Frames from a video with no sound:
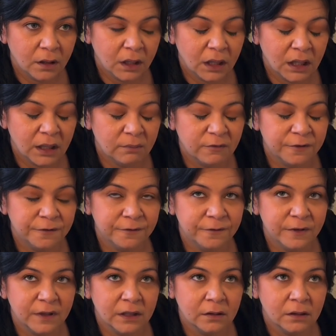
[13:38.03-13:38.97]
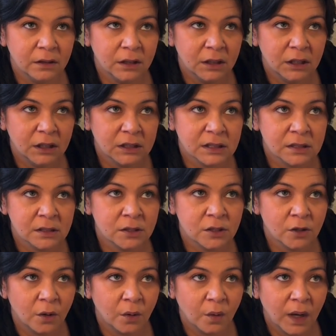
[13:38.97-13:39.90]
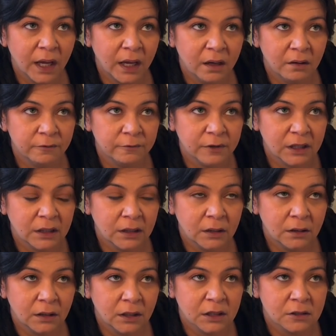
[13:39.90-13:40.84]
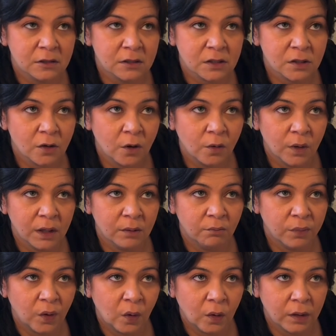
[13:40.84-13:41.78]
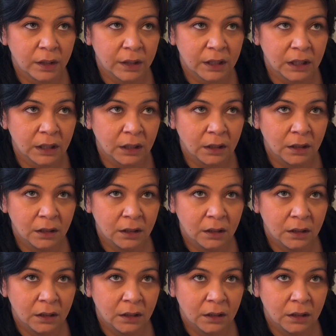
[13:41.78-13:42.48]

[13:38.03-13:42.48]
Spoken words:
I'm feeling it's so heavy. It's so important.